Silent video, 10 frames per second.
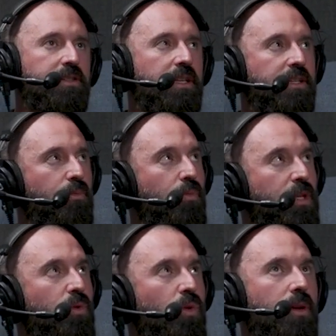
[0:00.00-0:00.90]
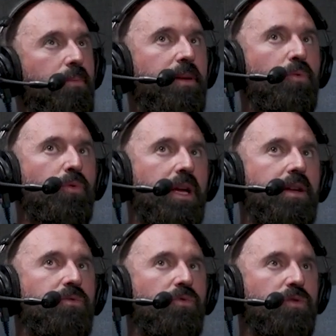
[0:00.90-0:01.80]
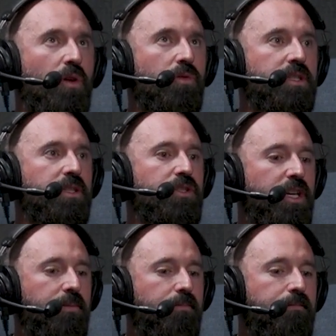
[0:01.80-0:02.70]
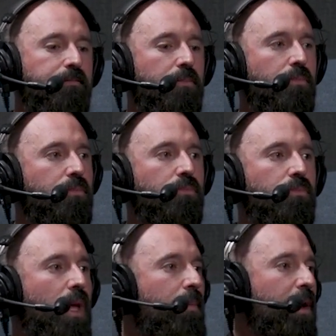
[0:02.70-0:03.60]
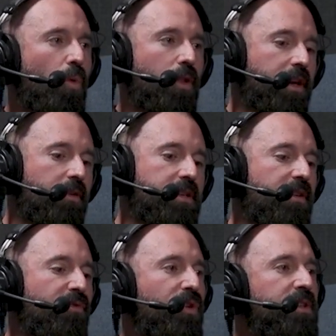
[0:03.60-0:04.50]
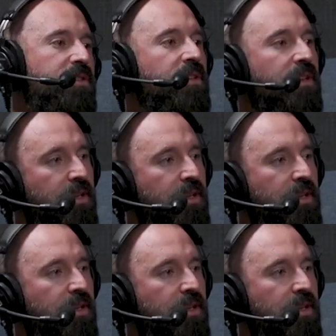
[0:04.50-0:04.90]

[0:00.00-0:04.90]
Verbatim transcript: guess like when you look at people who get results in the gym, no matter what their endeavor is,